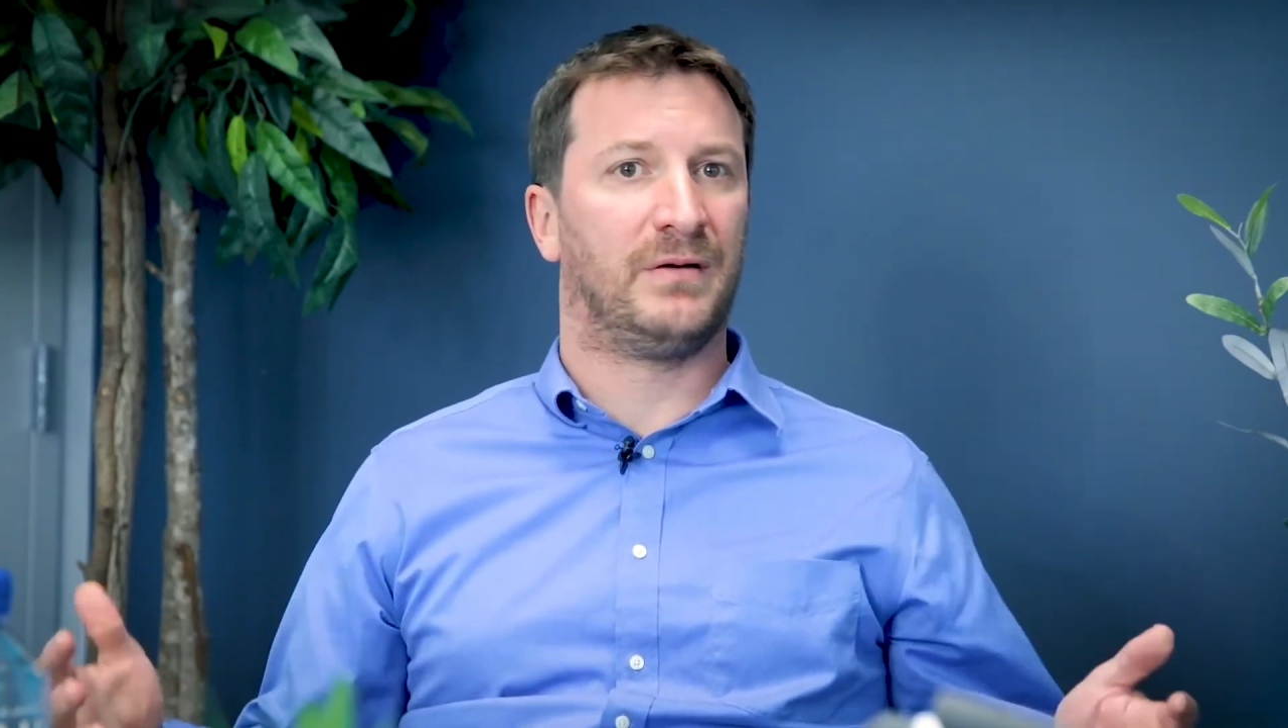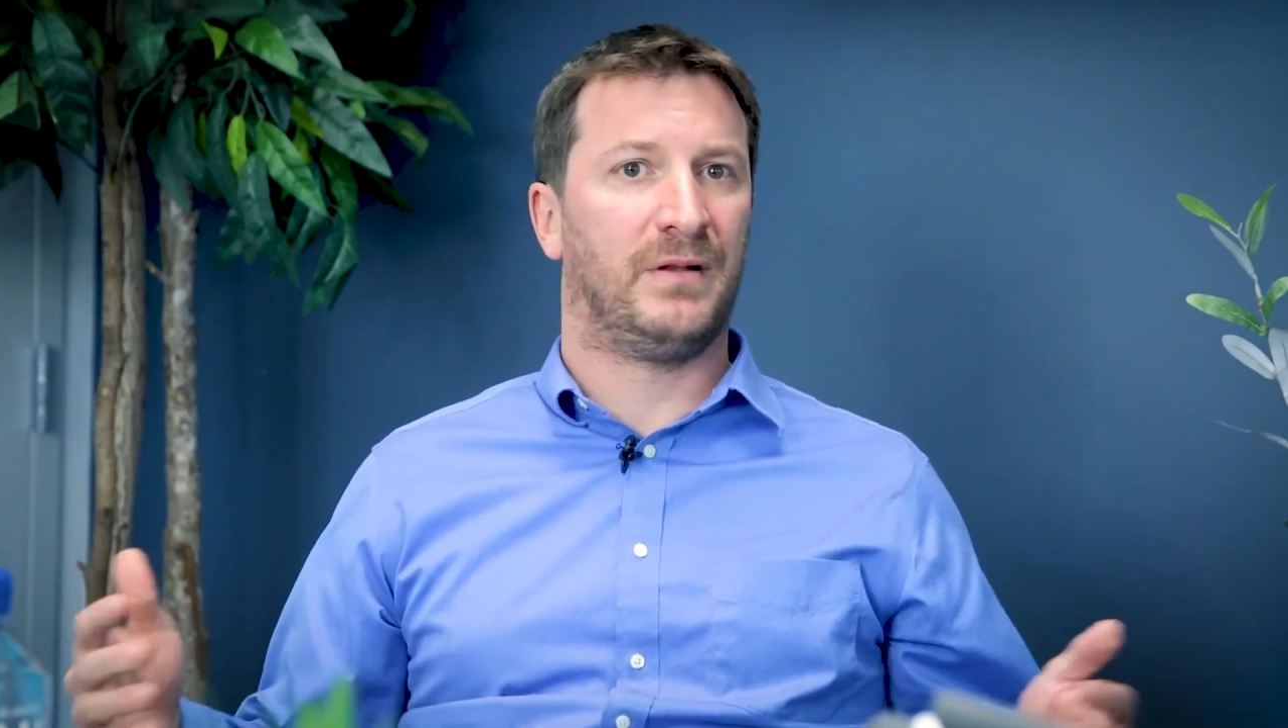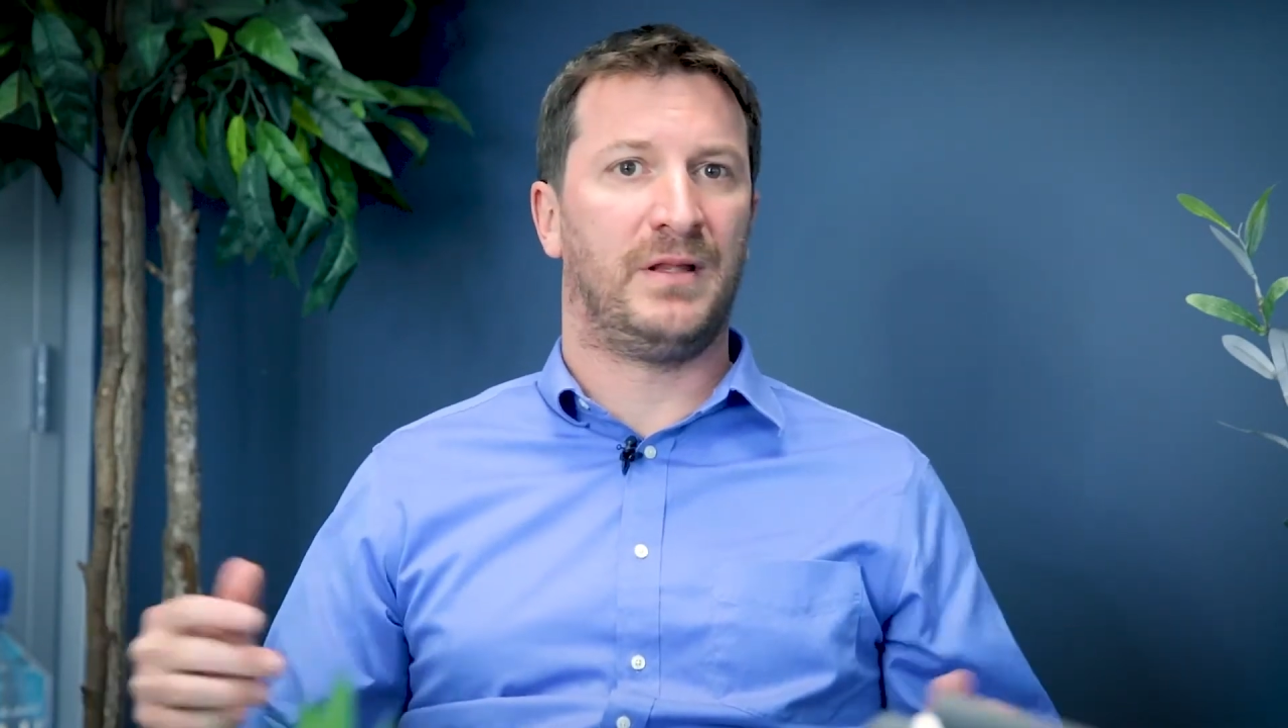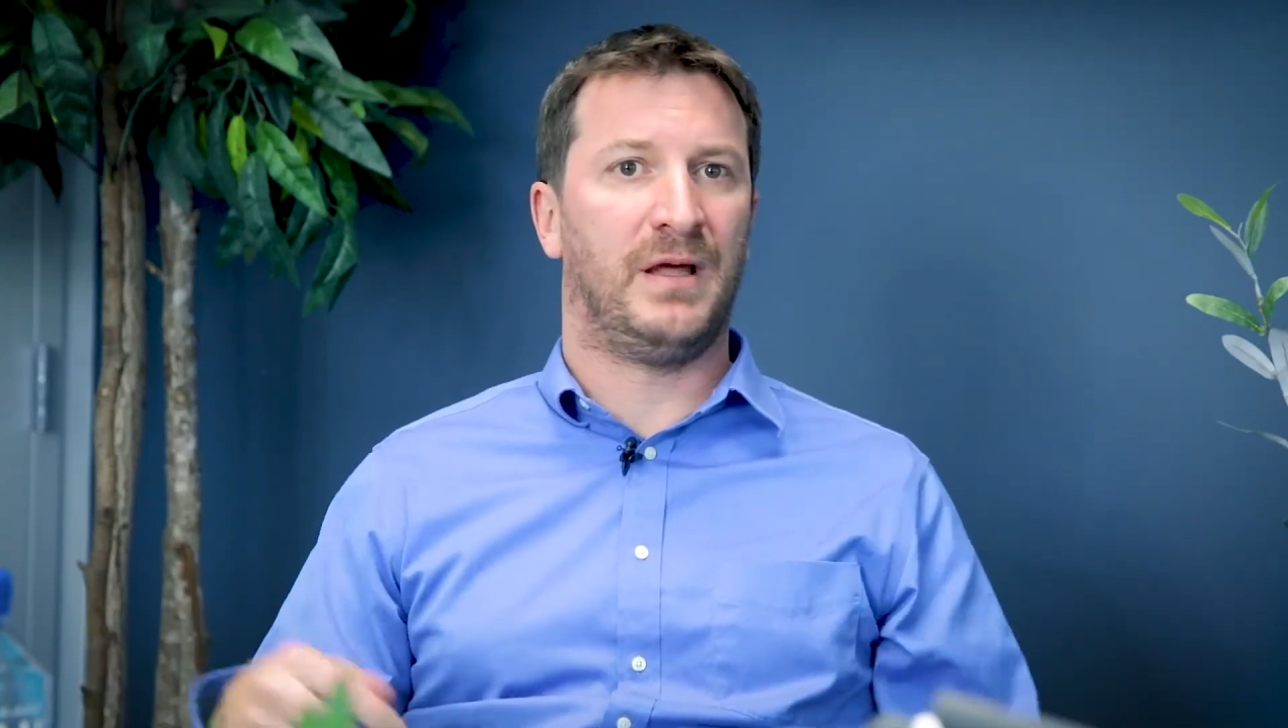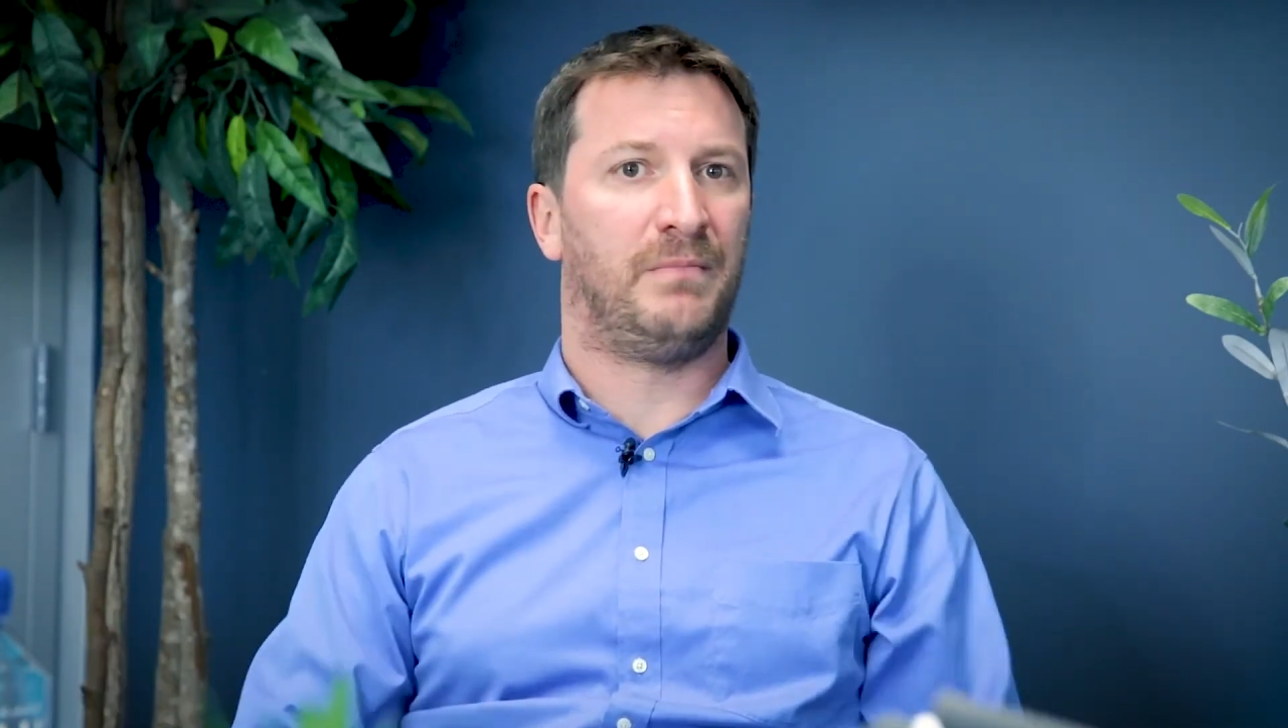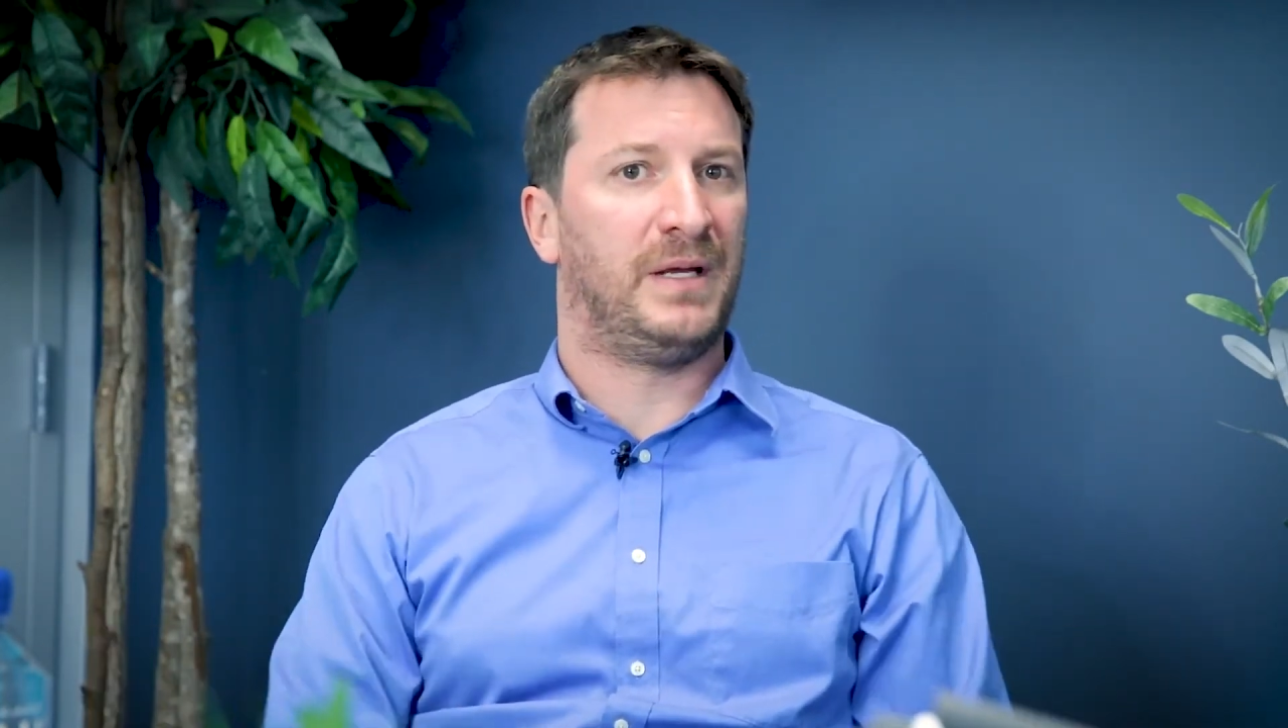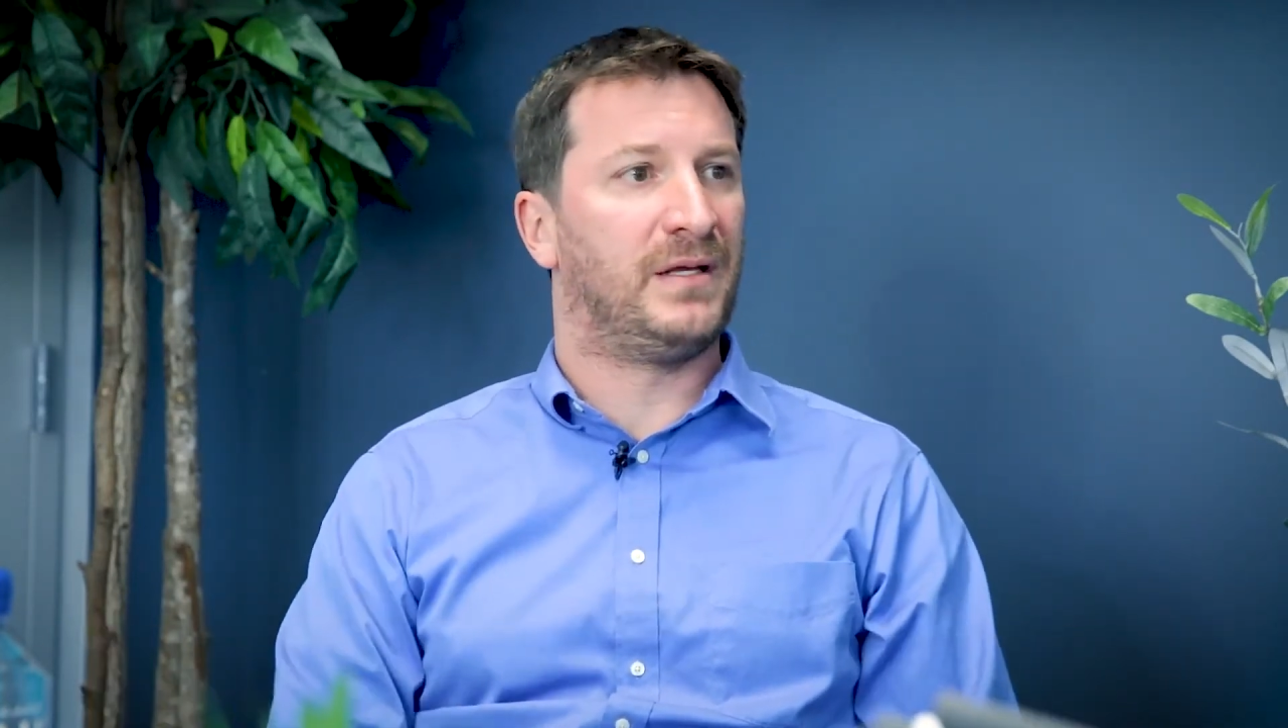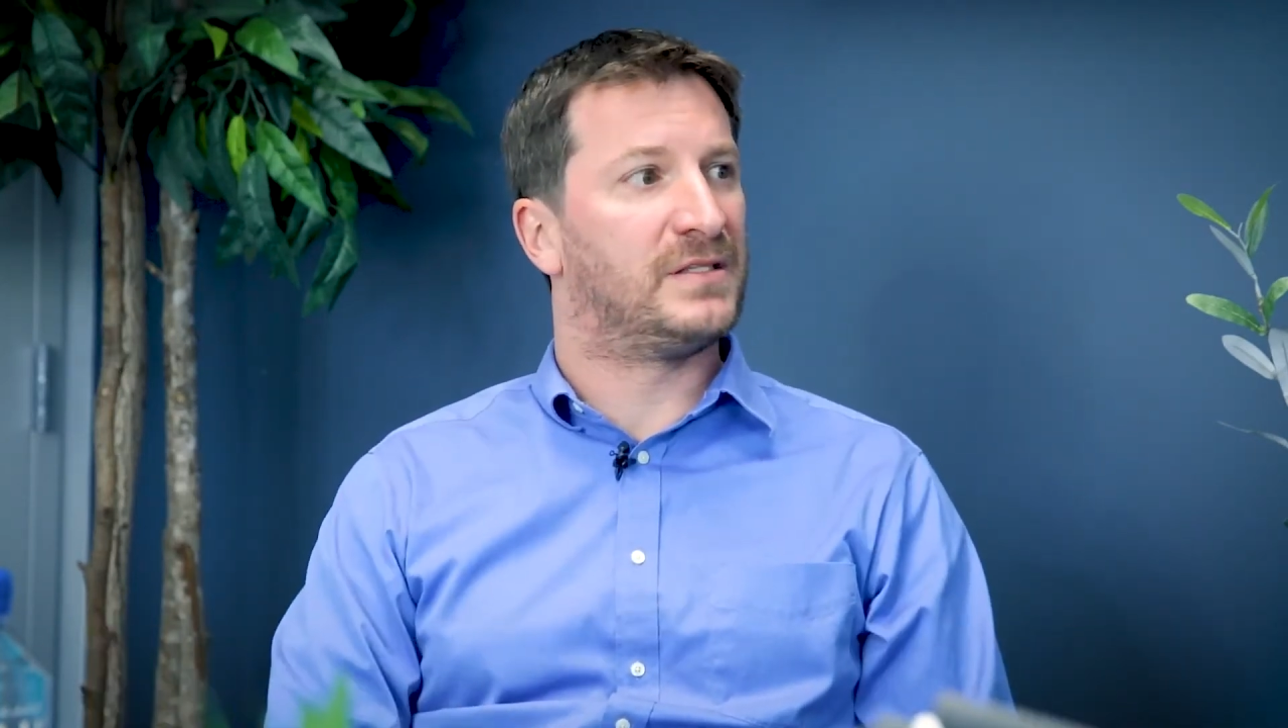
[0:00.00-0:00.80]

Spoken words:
than being